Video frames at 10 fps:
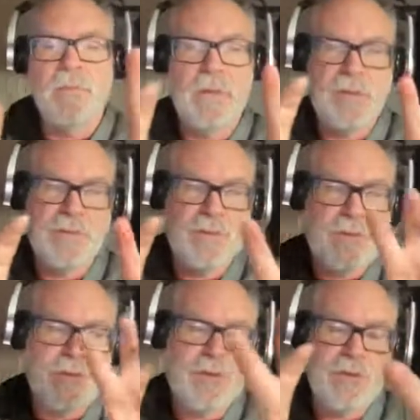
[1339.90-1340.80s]
It's
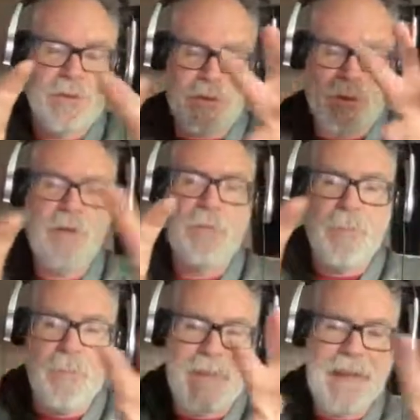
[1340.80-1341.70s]
the two
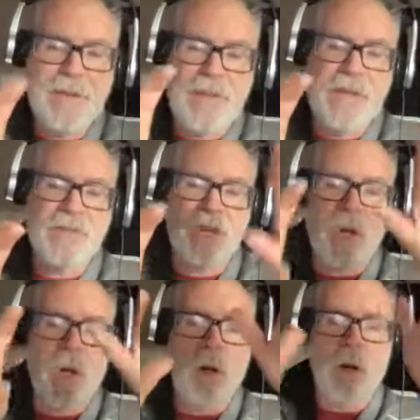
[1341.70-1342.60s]
main things
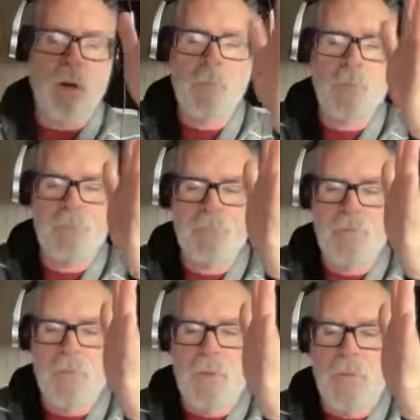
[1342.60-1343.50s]
are
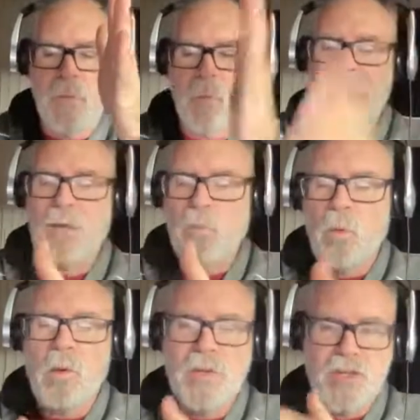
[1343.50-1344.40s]
the ground
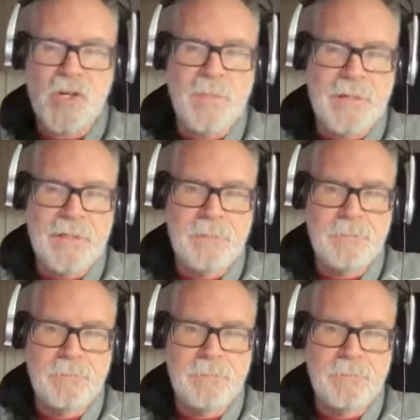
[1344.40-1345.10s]
war in Germany,